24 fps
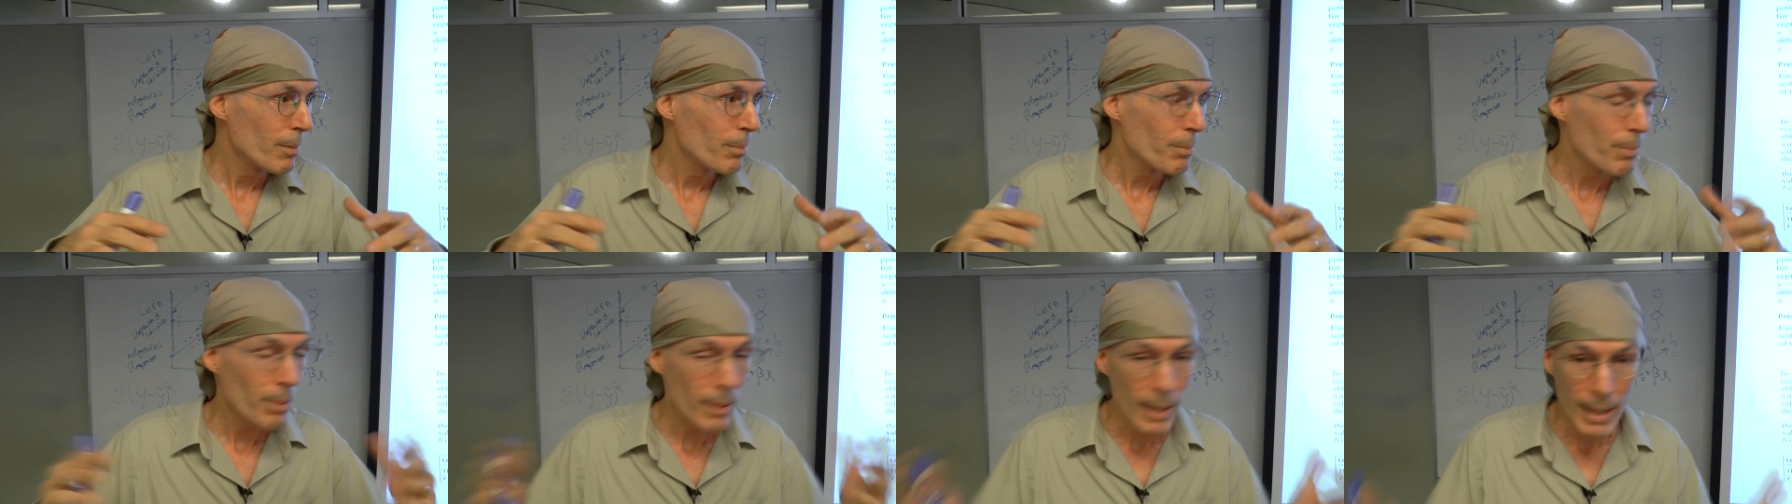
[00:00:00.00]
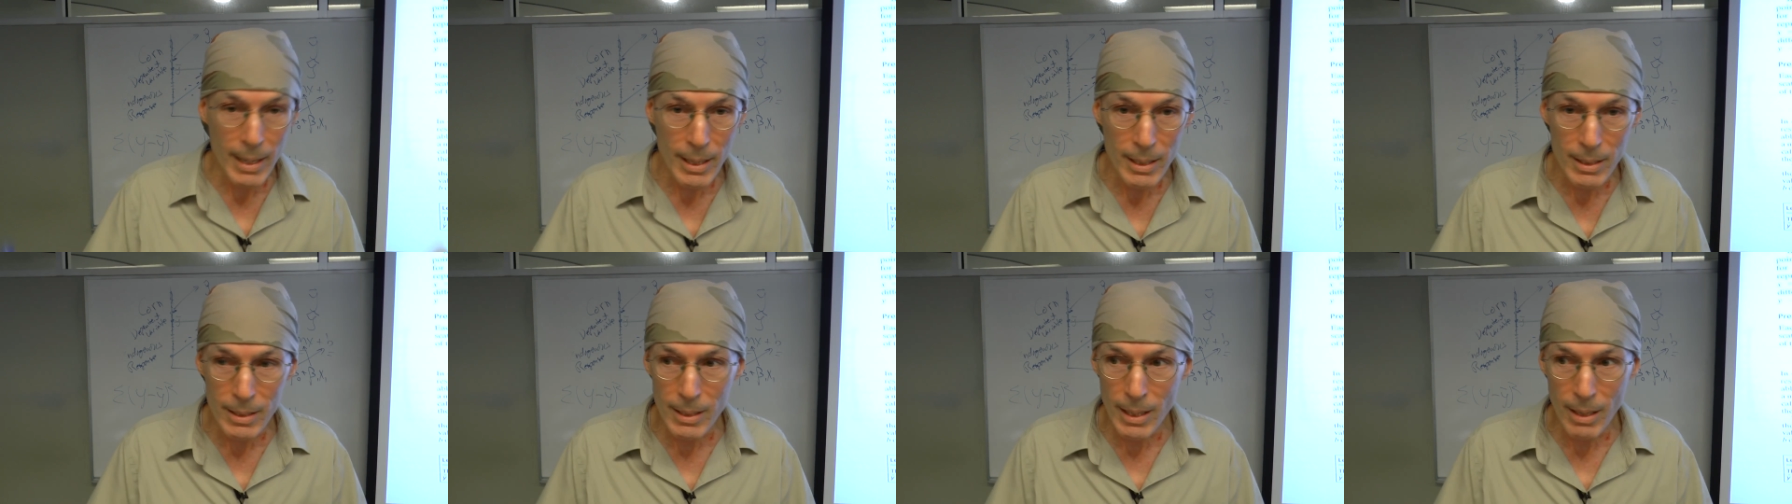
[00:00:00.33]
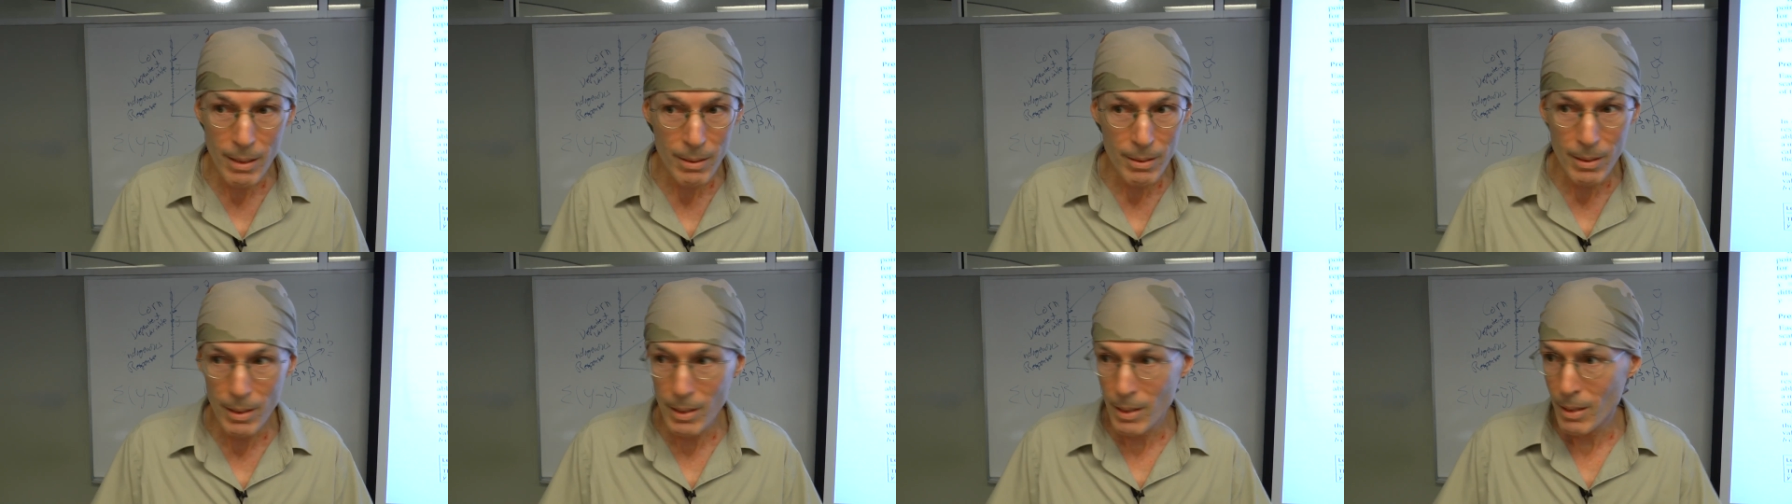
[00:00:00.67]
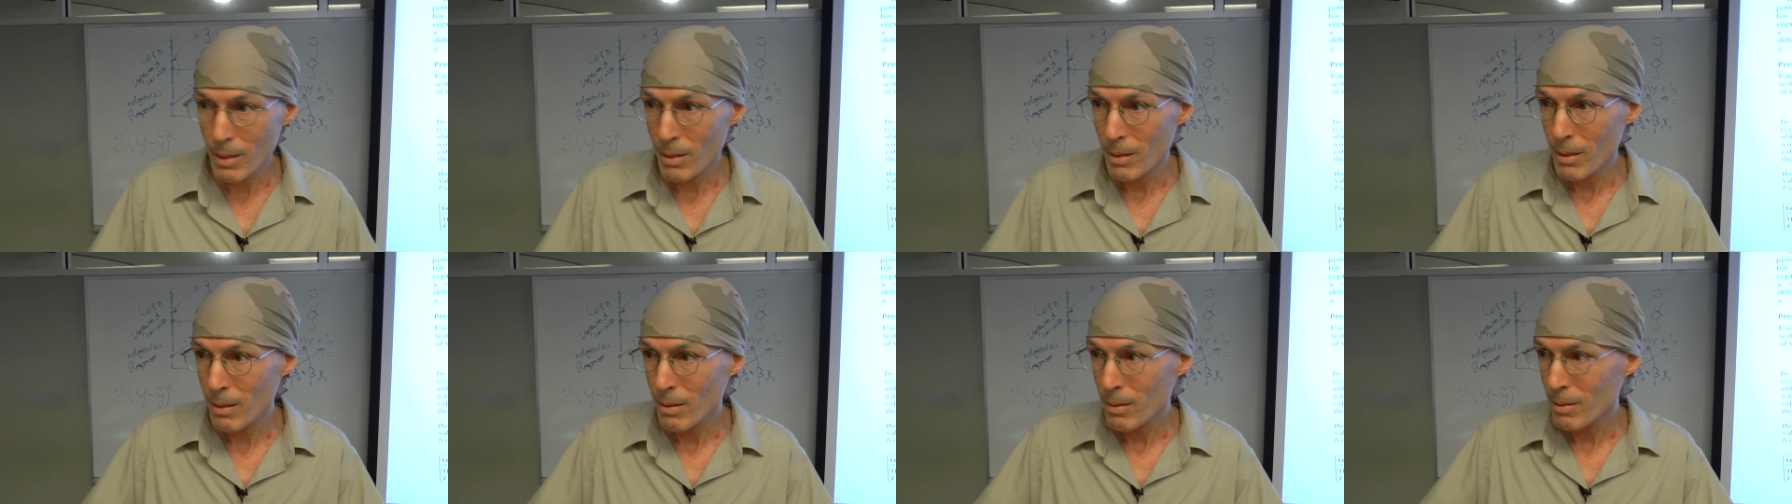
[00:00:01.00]
planets out
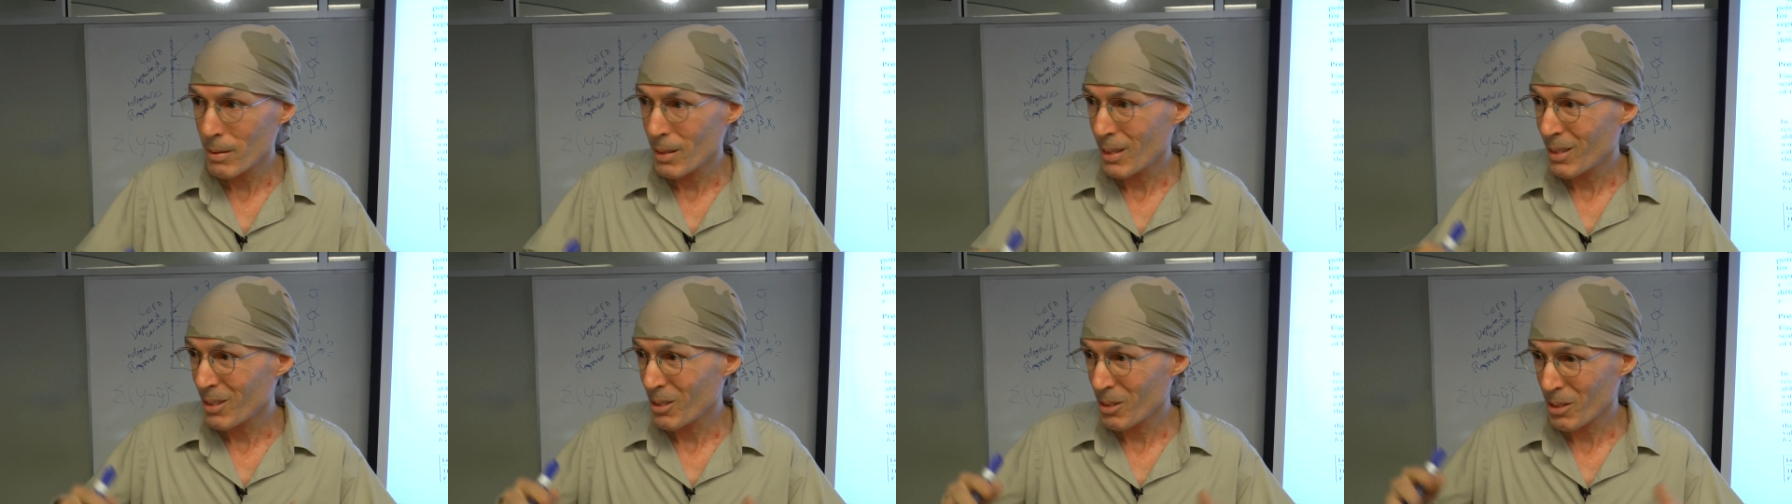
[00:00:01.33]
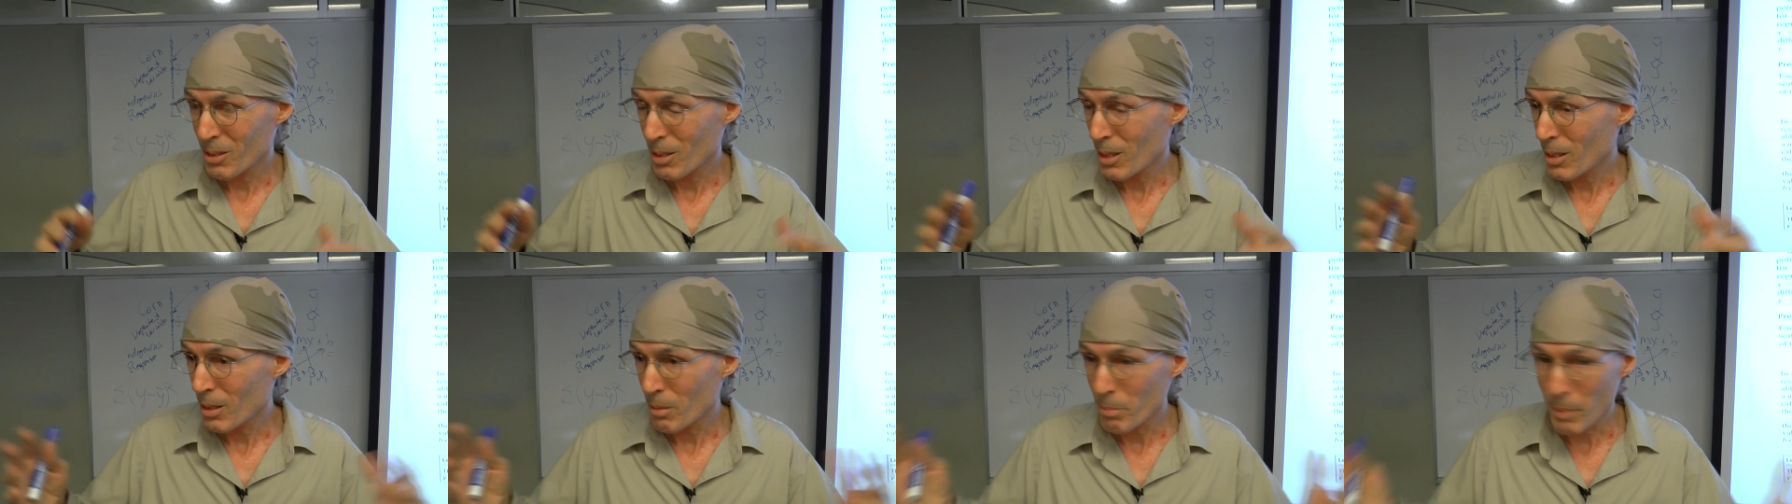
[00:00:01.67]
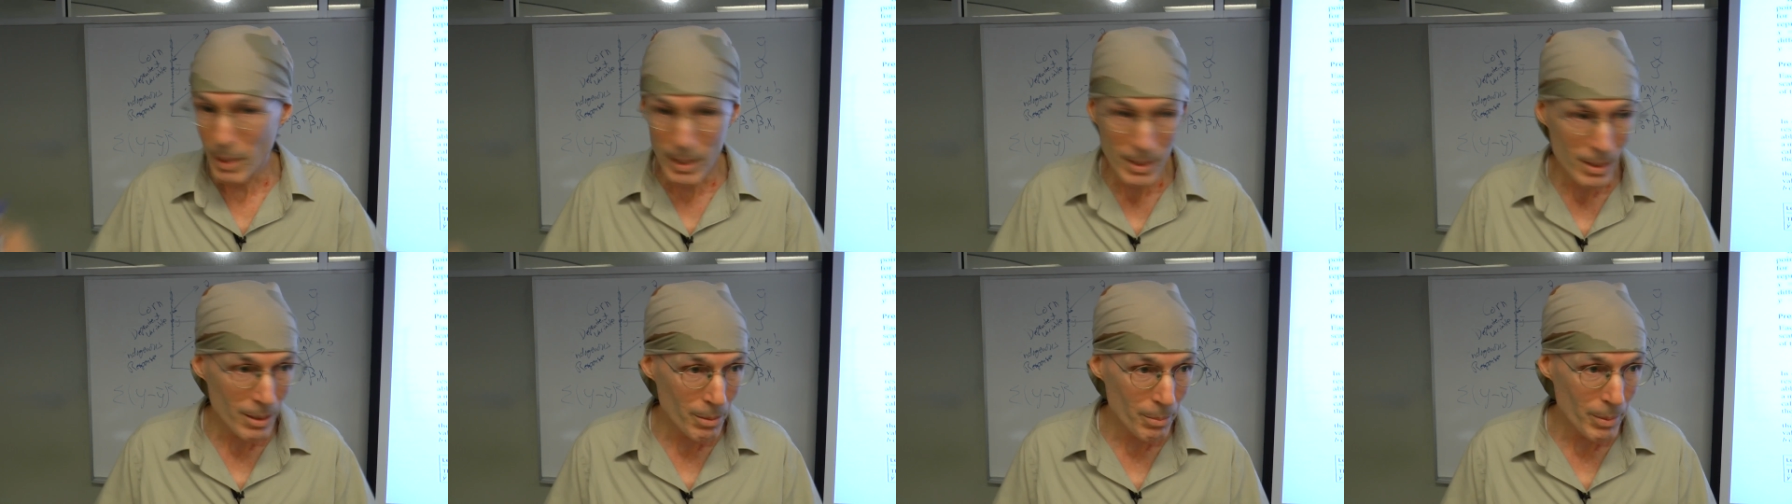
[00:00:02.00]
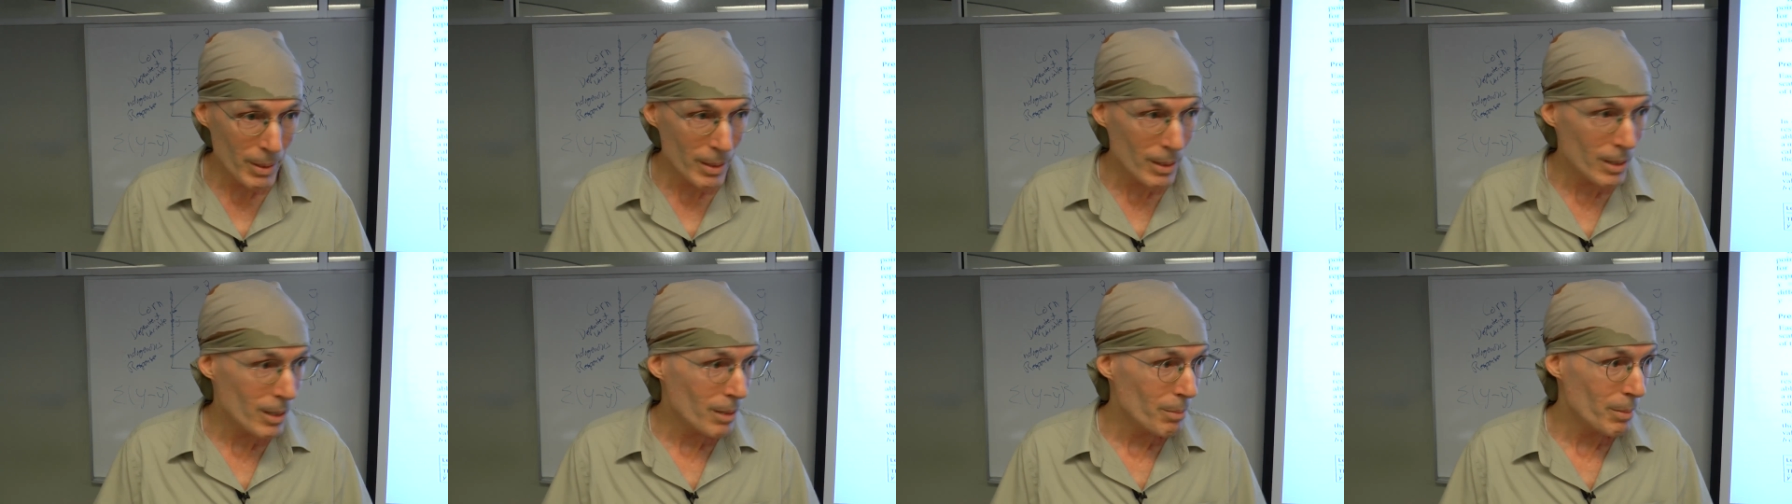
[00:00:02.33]
there, then there's going to possibility